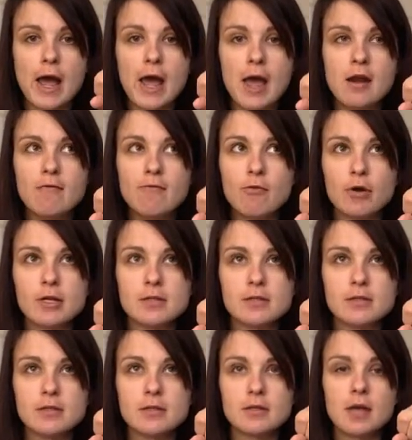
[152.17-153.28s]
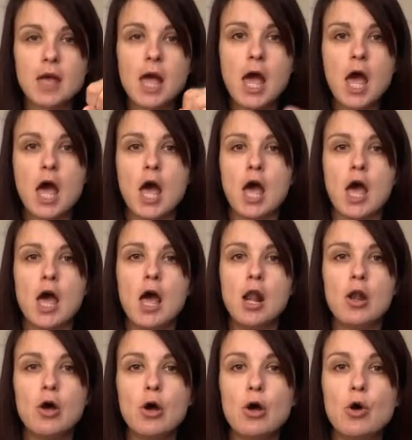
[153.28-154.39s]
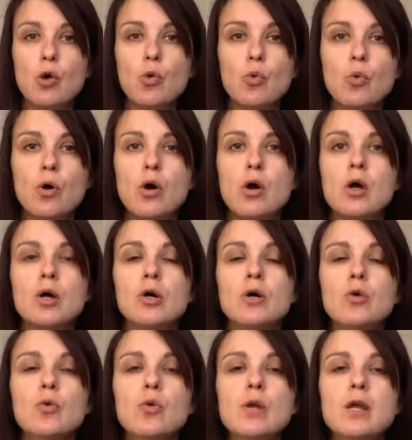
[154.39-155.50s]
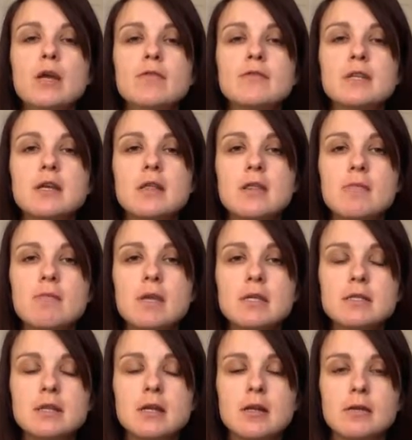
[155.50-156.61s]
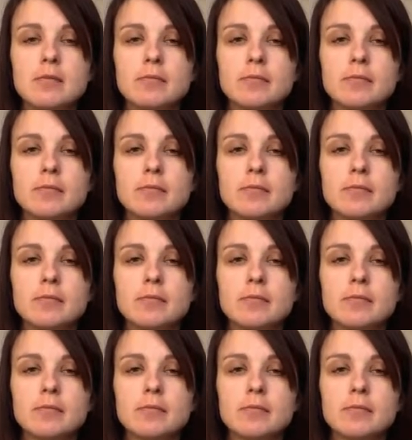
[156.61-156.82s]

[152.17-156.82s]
and a voice. Hello, who lives in the mitten?